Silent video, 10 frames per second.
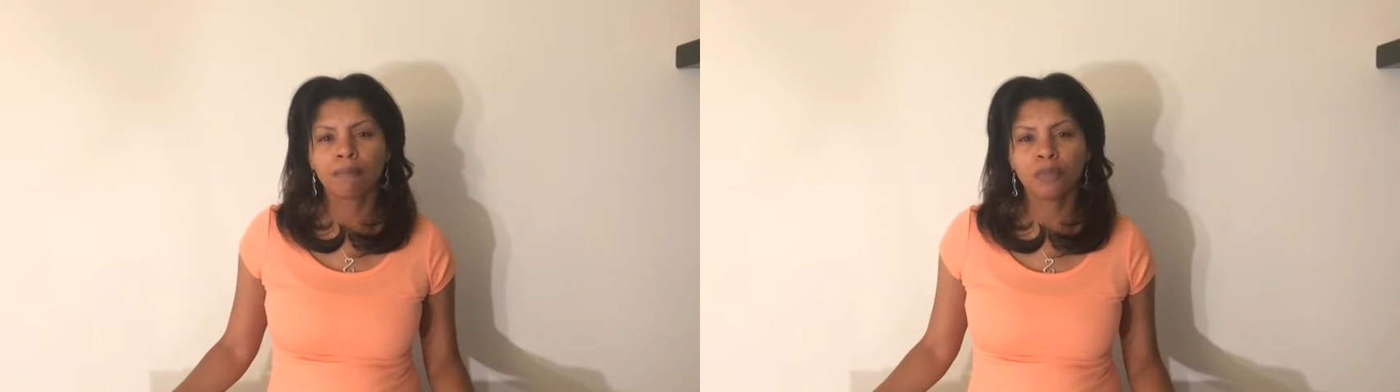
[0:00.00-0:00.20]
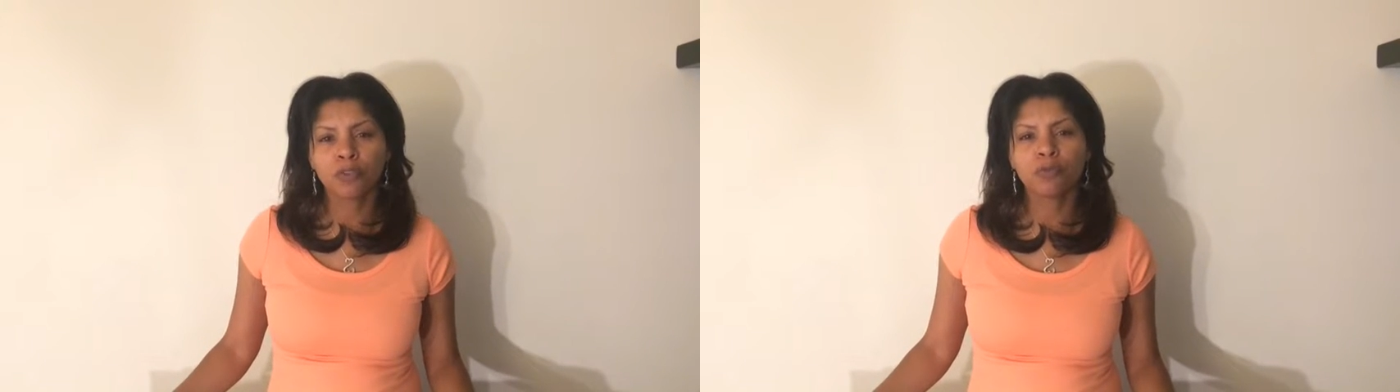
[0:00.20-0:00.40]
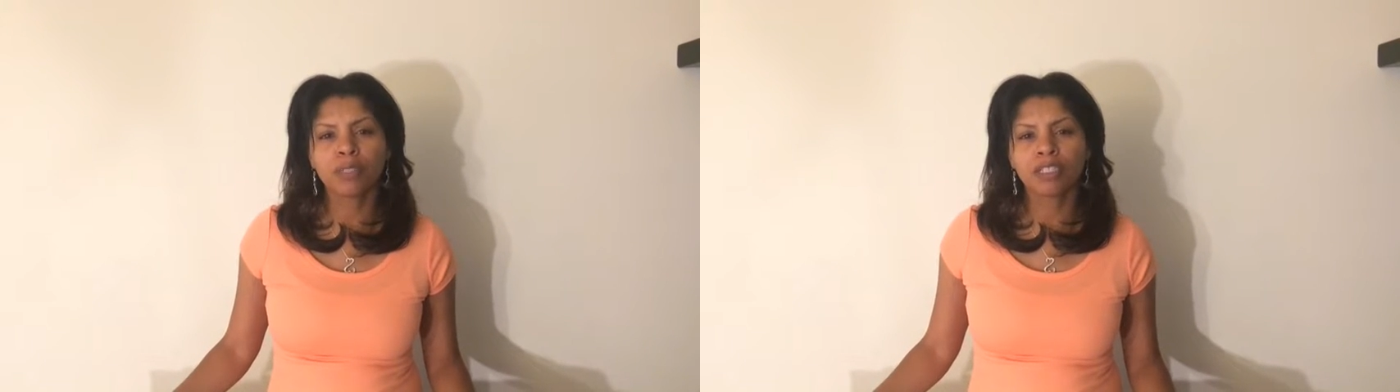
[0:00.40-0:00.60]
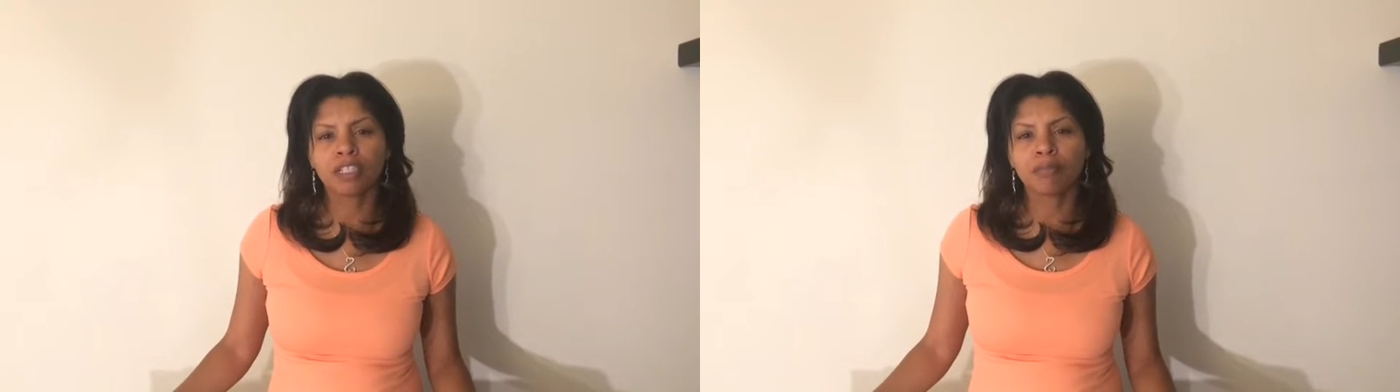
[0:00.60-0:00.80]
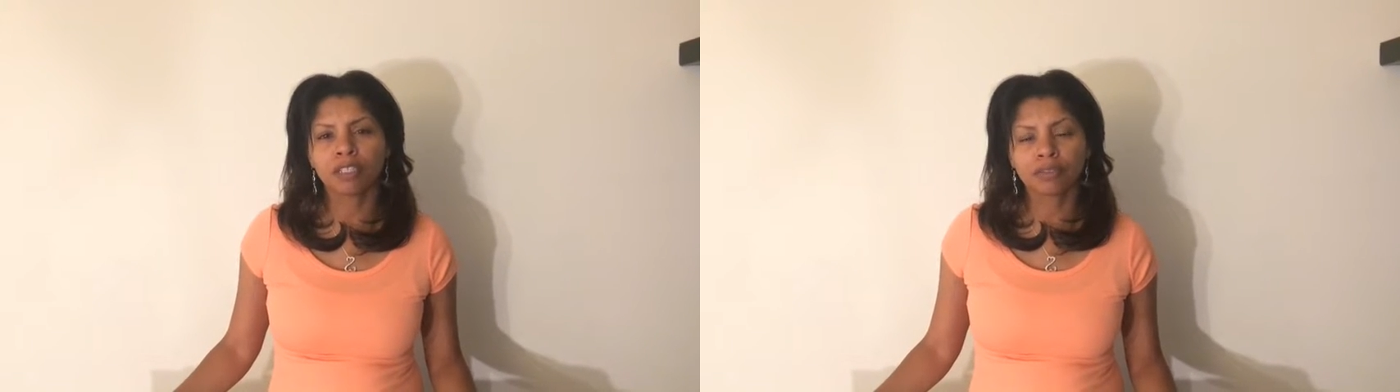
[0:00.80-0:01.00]
movement
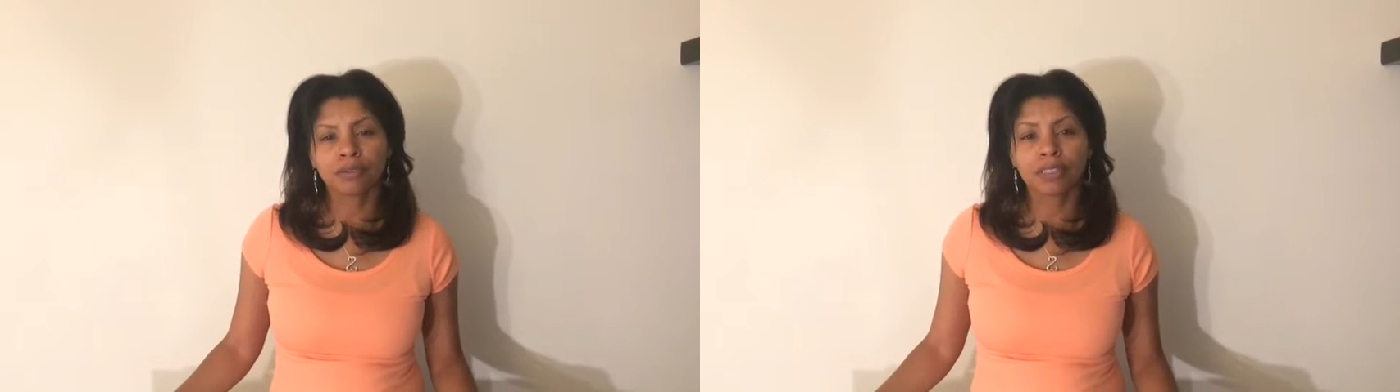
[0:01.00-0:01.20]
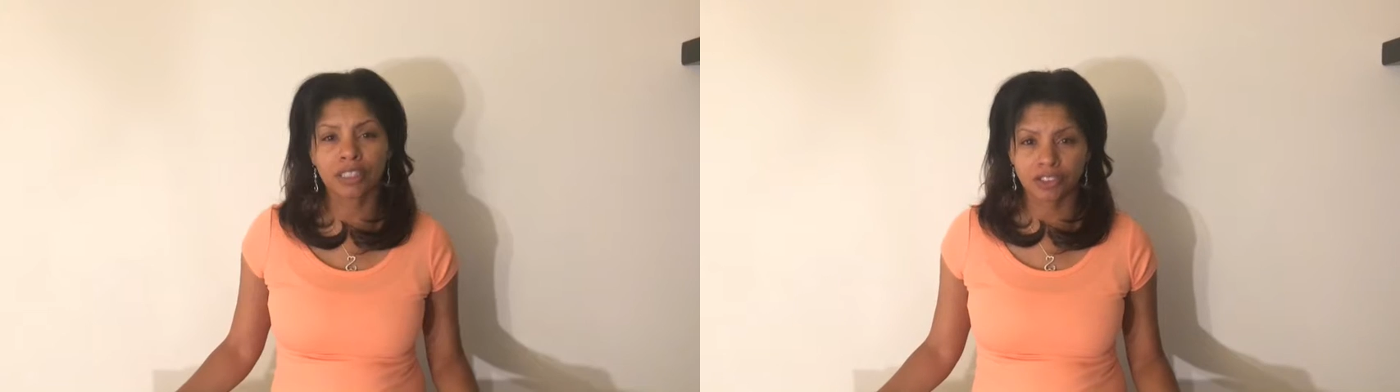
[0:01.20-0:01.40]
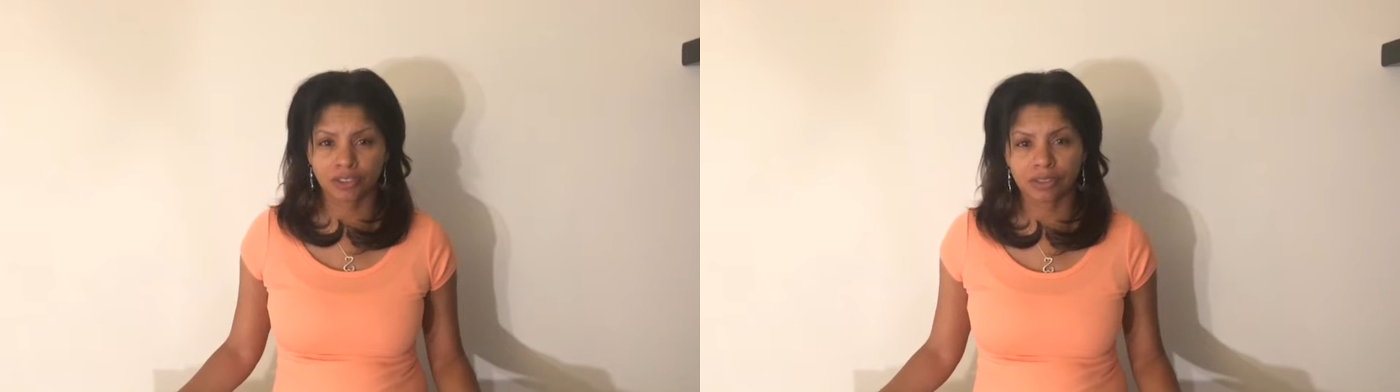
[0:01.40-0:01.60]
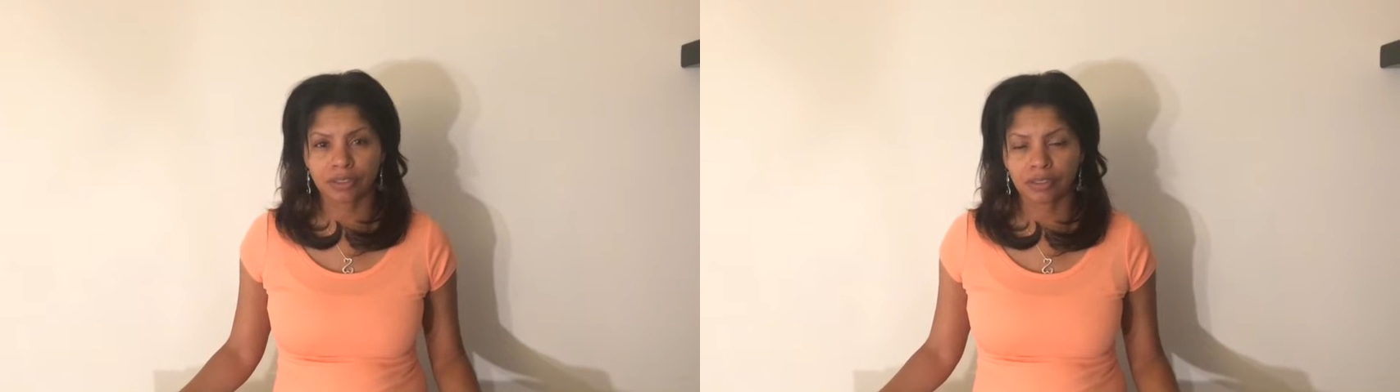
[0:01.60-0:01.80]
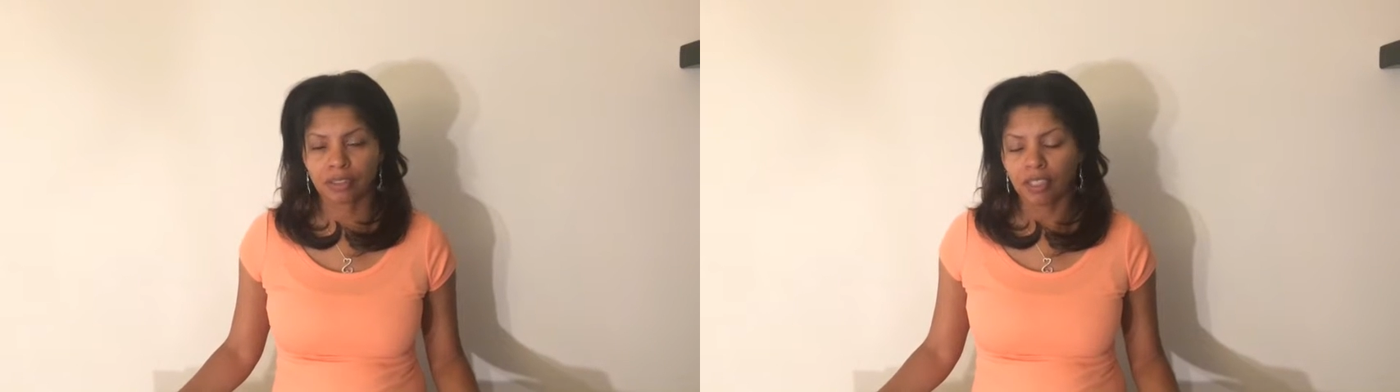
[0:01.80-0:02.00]
and muscle
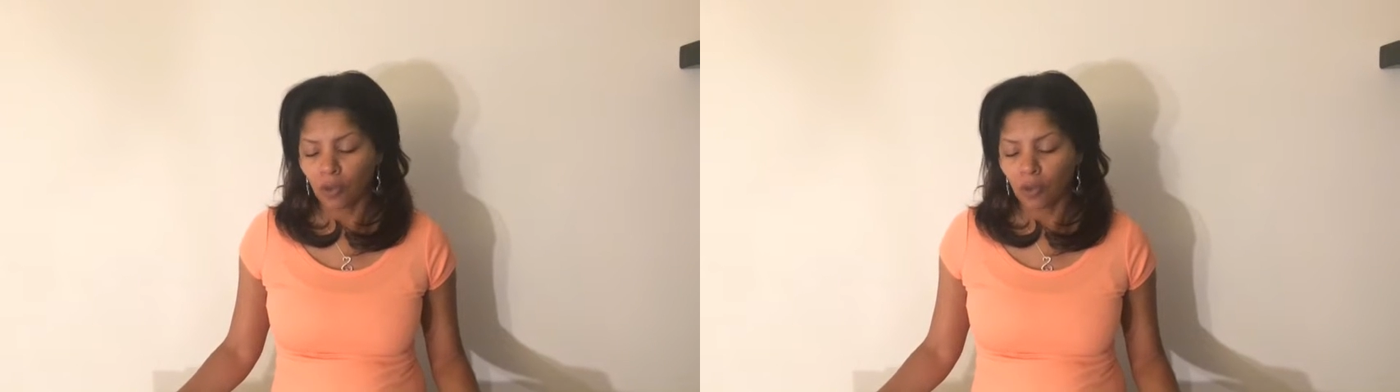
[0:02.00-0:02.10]
conditions.